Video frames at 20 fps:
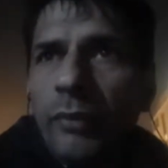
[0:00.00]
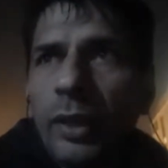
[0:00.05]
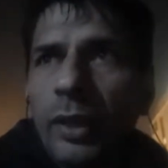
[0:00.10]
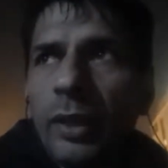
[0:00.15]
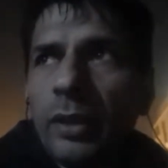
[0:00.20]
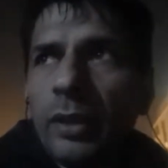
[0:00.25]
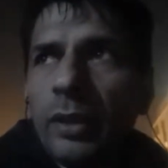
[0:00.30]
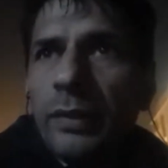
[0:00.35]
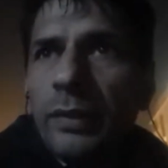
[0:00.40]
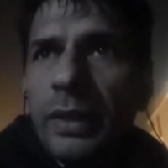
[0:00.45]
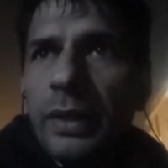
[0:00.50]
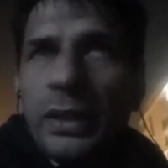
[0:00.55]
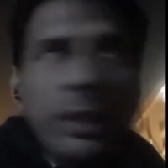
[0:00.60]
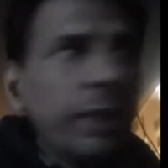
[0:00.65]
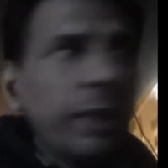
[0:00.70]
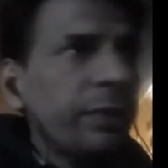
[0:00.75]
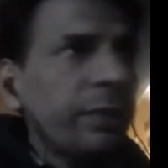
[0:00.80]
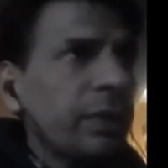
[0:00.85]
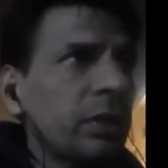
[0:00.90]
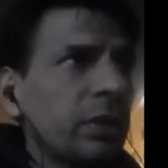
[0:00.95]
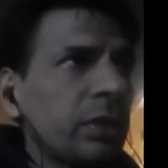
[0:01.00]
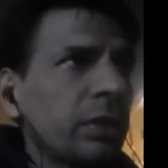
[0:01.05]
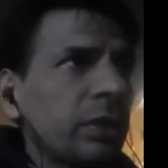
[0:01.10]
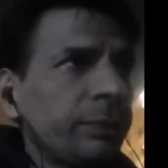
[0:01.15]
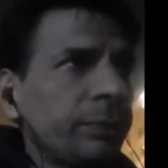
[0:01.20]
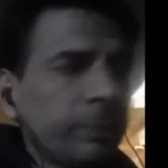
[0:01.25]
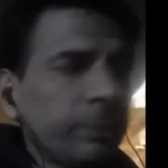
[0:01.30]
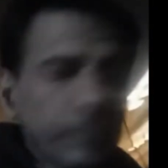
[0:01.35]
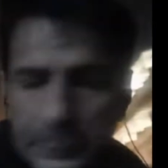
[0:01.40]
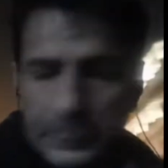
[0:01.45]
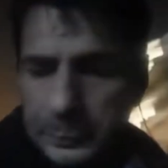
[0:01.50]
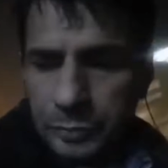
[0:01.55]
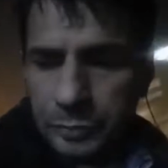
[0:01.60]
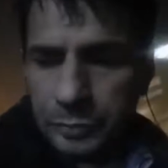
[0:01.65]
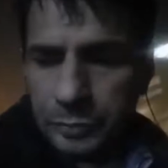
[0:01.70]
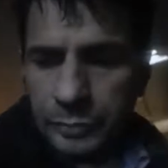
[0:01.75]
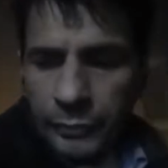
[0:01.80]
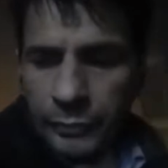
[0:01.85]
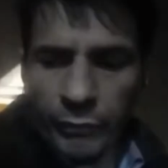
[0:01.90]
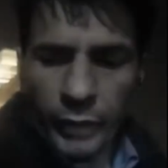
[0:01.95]
Otherwise, I was
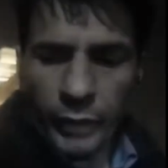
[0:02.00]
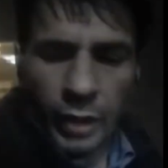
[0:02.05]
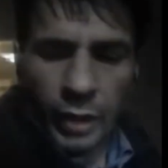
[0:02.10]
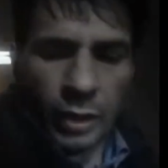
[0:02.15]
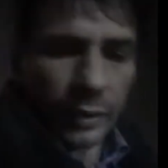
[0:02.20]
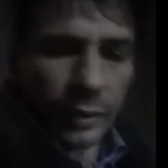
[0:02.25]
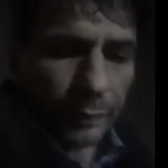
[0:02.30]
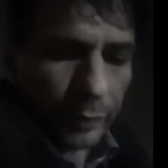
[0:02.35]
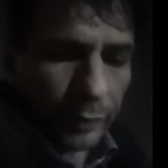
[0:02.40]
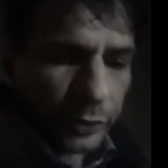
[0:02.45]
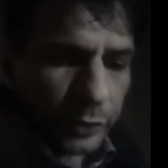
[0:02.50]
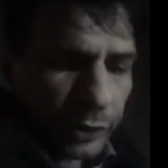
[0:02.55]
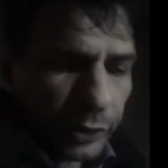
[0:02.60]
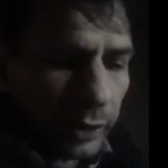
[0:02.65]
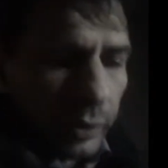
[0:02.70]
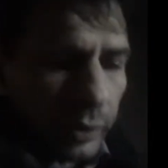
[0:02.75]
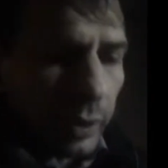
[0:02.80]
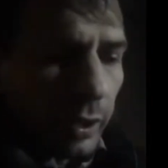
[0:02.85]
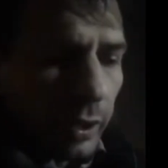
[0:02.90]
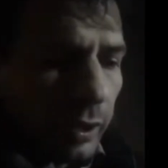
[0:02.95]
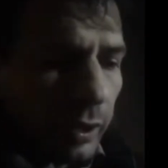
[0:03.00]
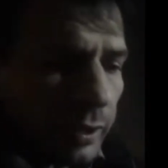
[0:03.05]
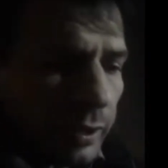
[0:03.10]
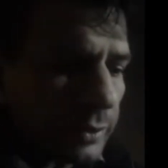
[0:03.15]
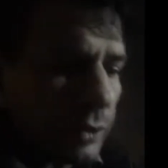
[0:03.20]
pushing the days